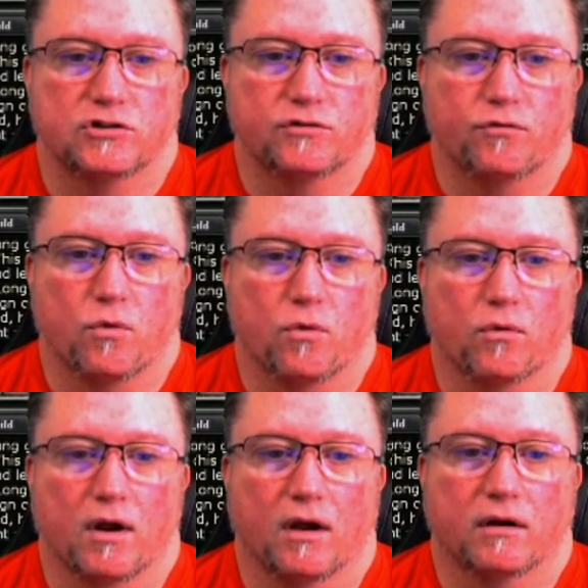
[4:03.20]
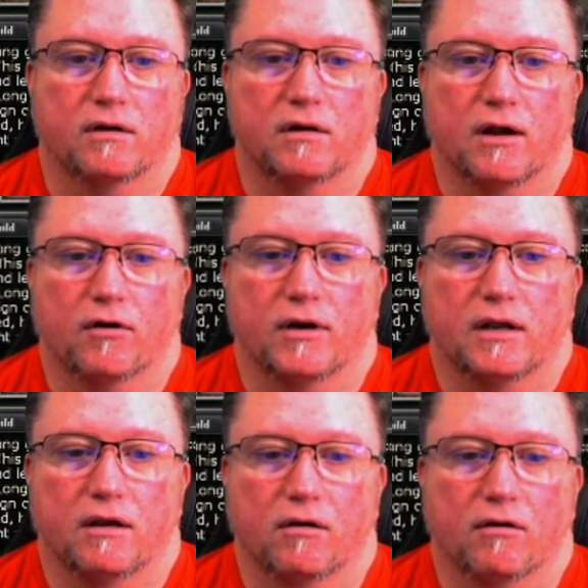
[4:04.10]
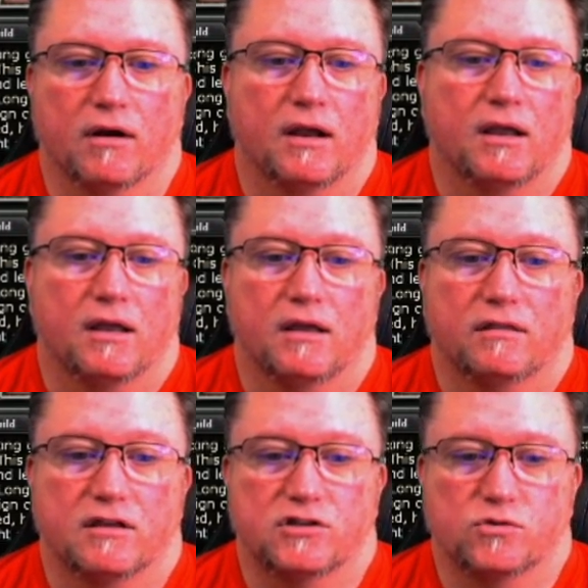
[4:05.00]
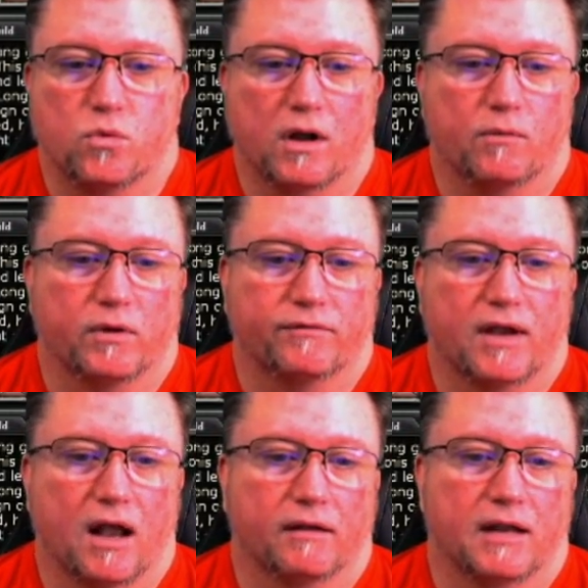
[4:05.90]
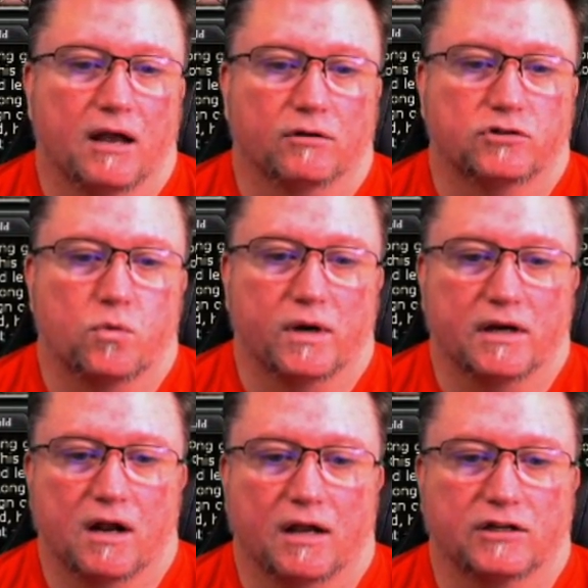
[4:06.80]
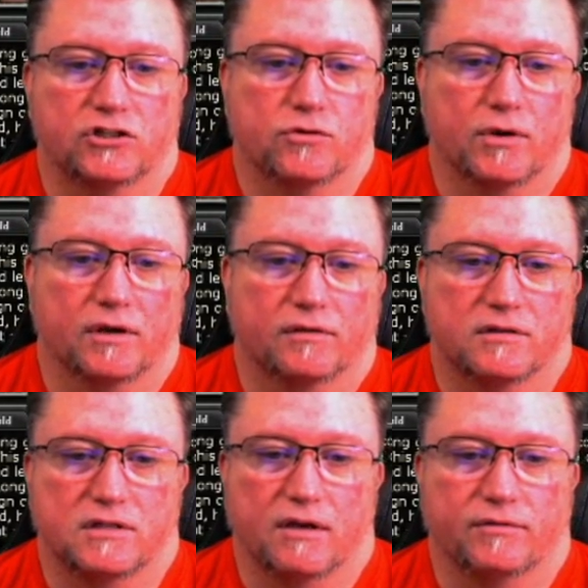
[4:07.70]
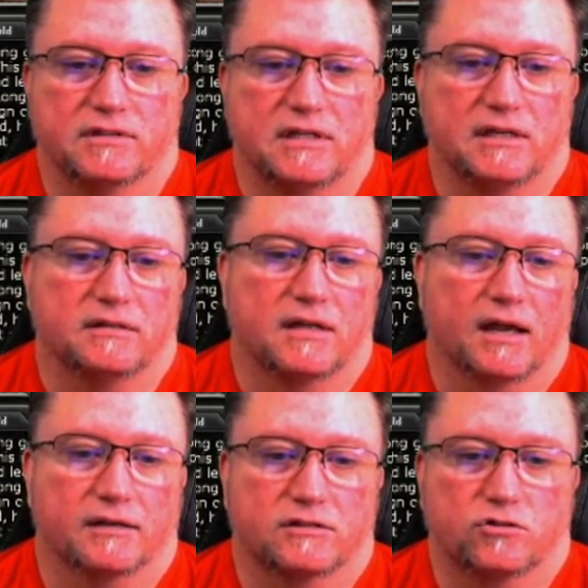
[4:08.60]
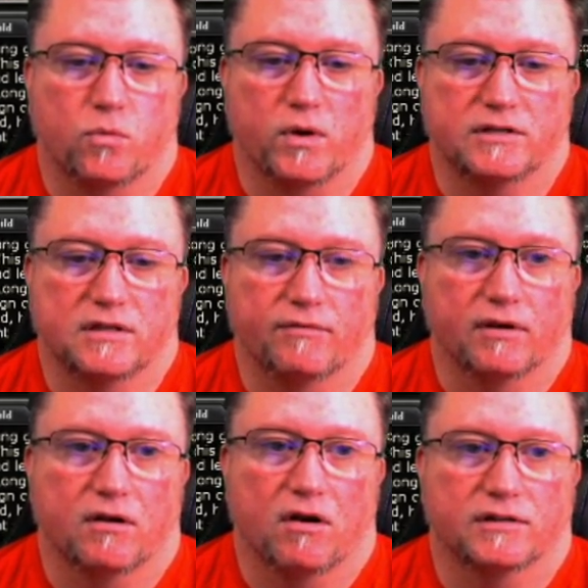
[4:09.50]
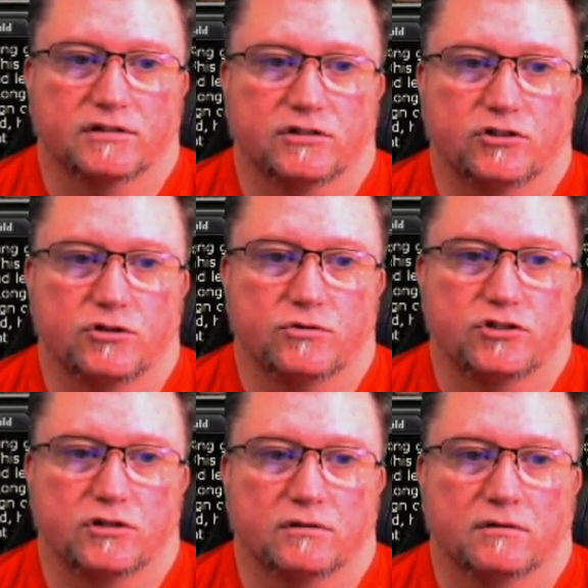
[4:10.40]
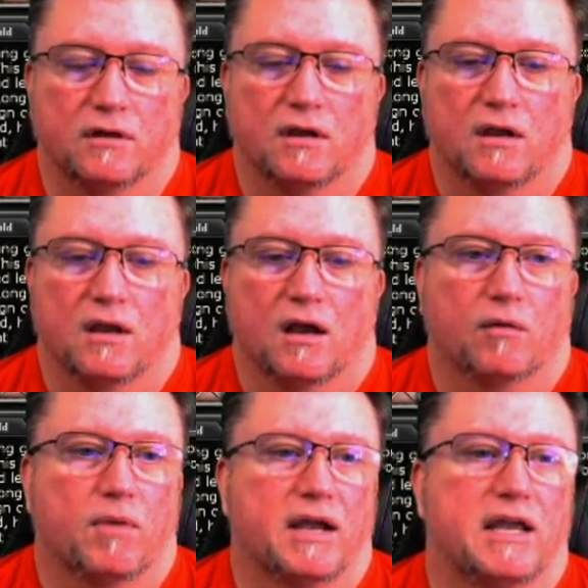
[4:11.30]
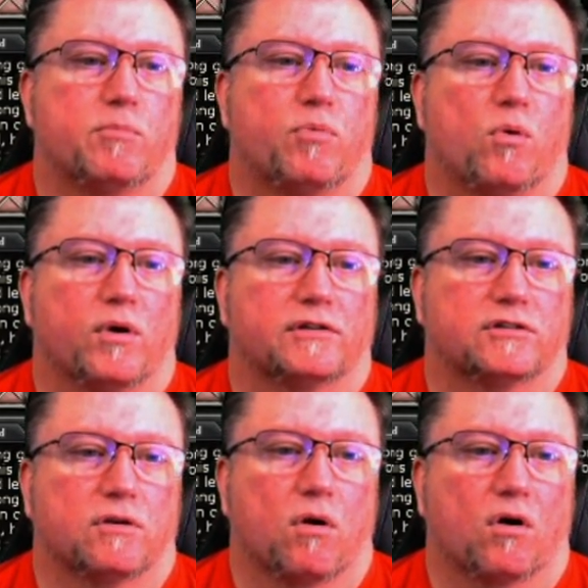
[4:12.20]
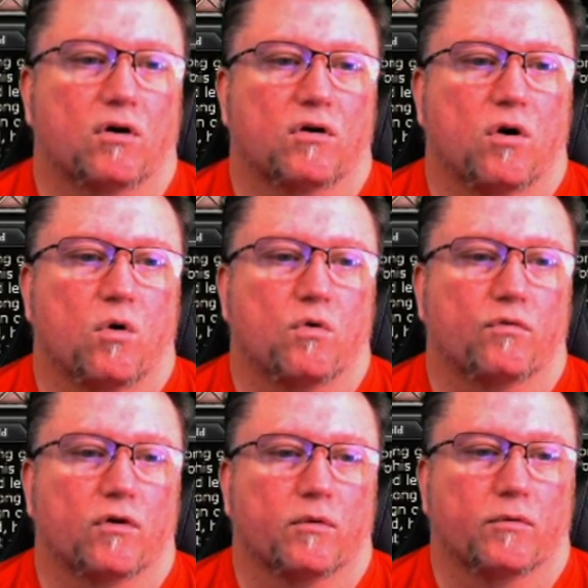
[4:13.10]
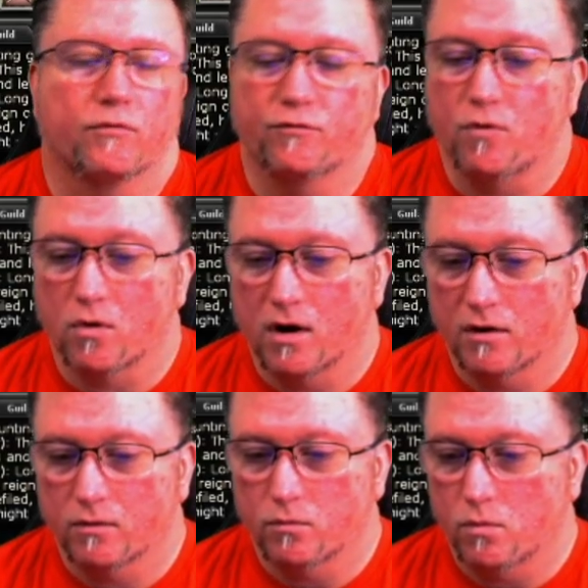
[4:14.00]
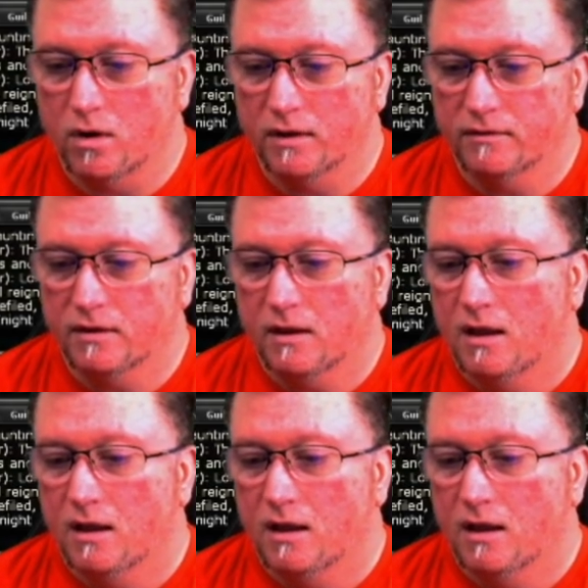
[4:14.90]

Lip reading: just for clarity here. This is what we've got now: 29 strength, 17 dex, 27 constitution. My hit points are over 401.